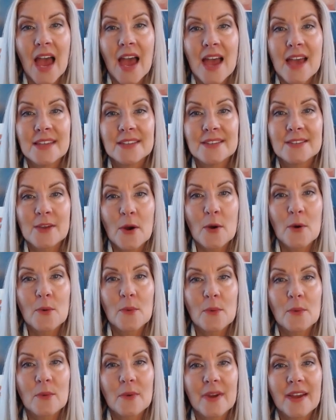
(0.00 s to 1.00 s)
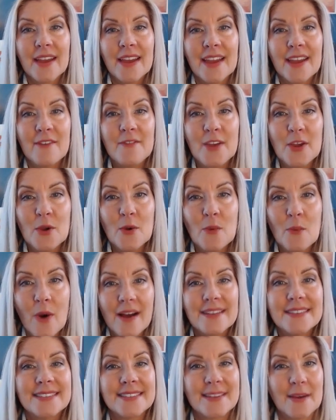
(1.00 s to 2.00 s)
So if you
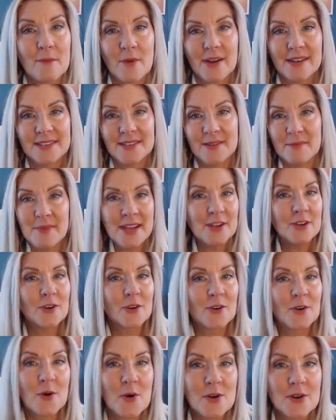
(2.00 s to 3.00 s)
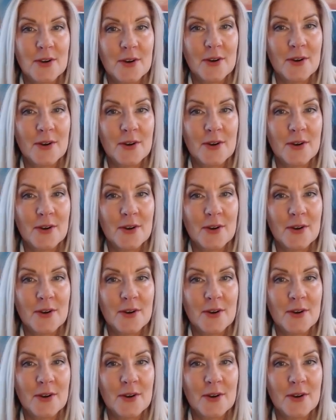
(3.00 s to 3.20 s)
want someone to be in your corner